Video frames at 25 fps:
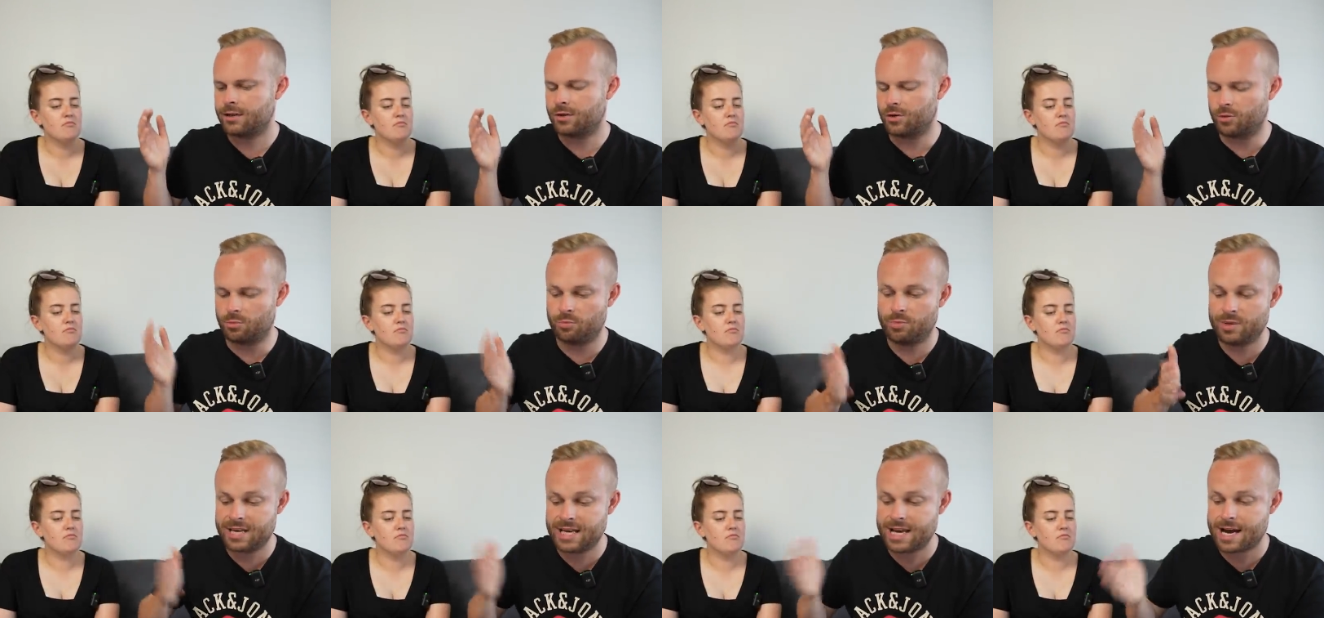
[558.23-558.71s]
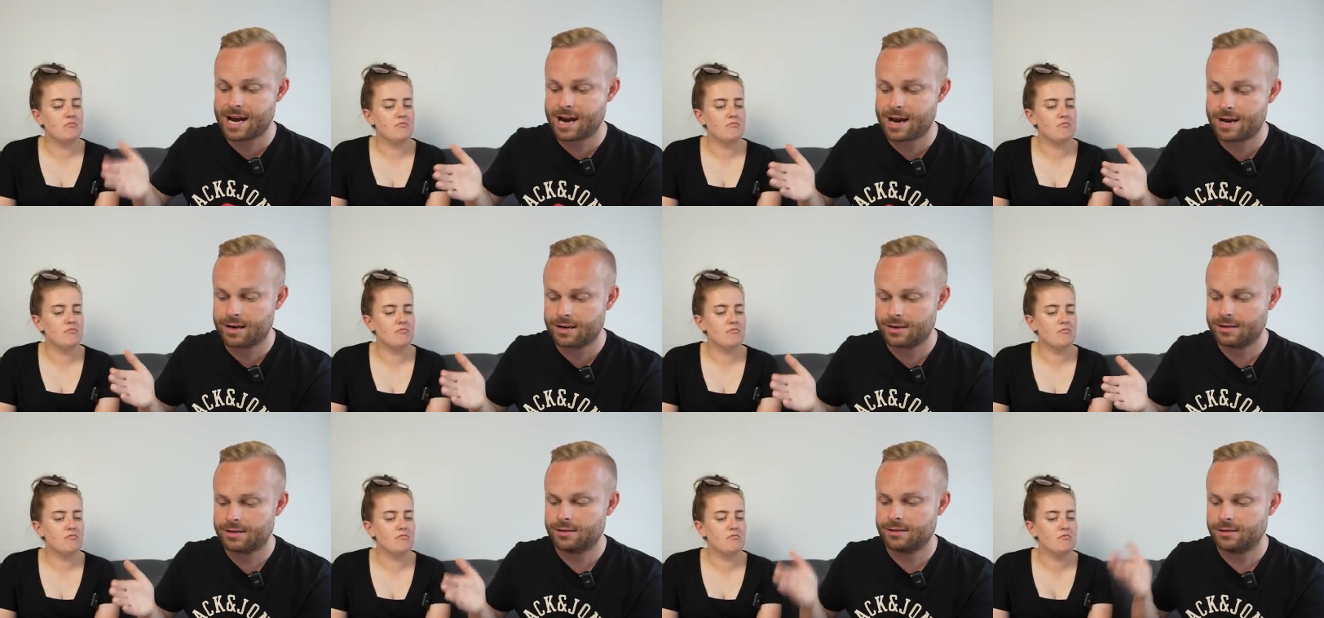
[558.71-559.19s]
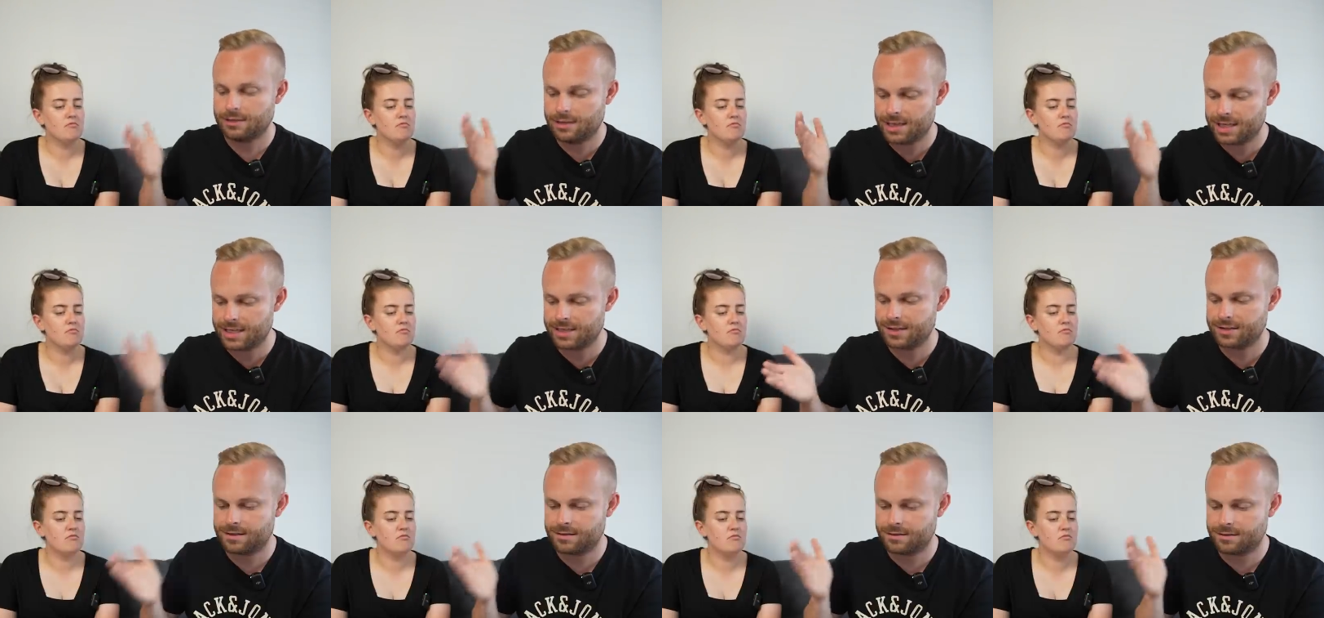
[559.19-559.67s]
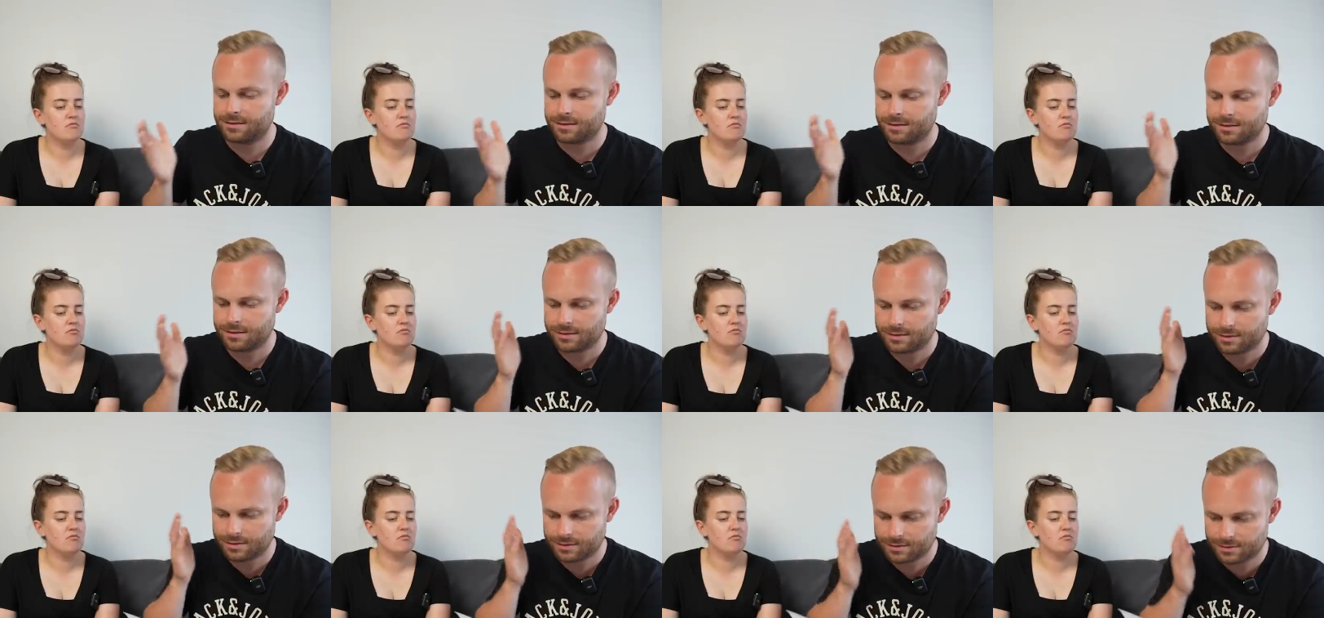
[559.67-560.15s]
Speaker 1: or B A
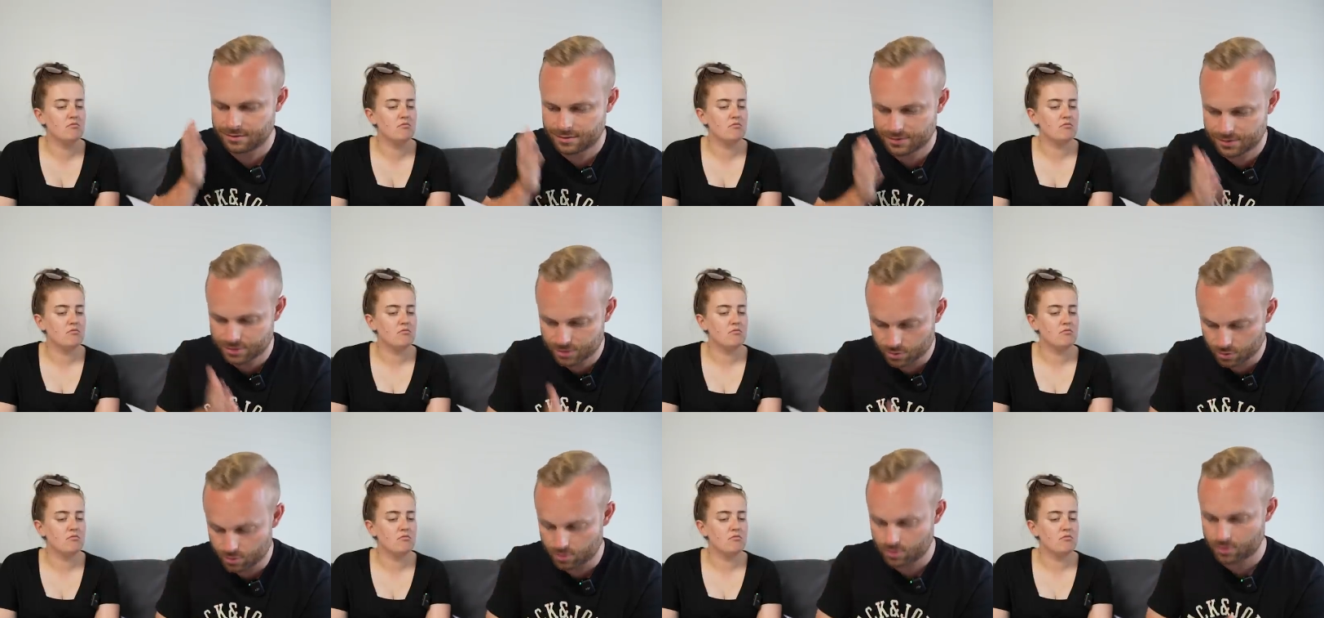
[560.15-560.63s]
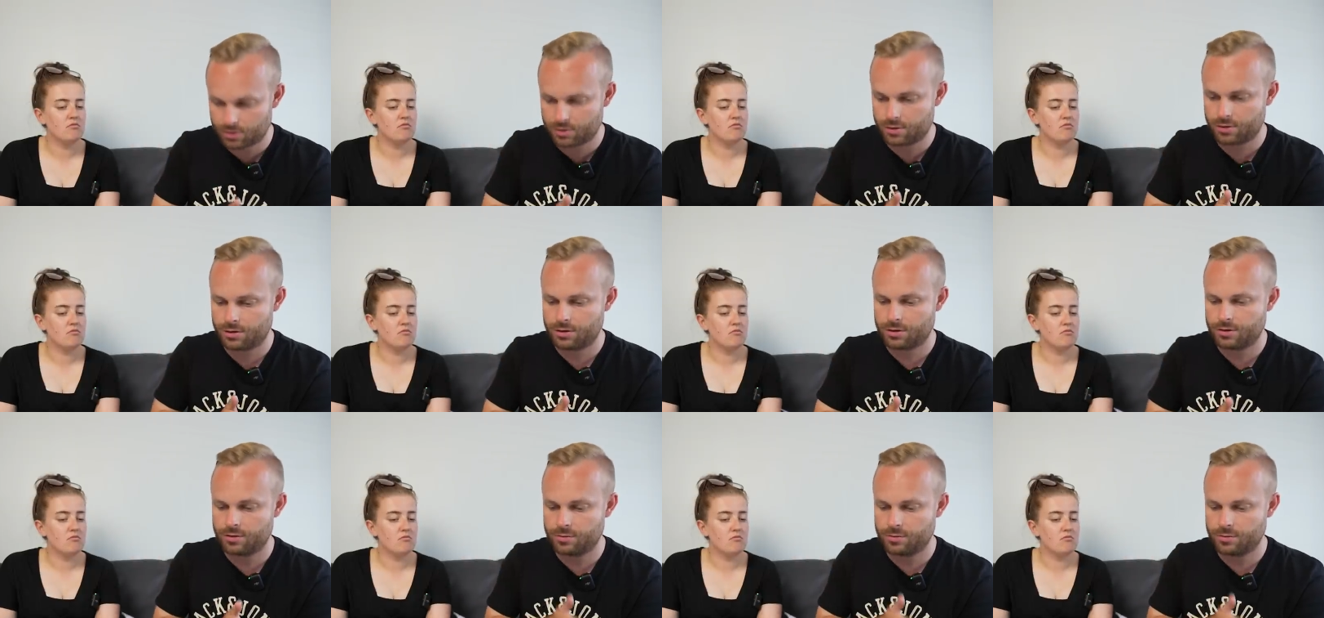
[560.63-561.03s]
list stalk.